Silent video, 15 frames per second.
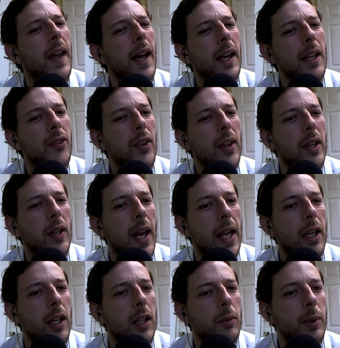I guess they could
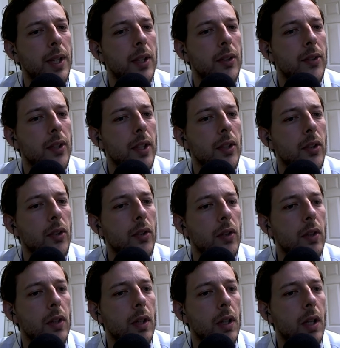hang on with e6.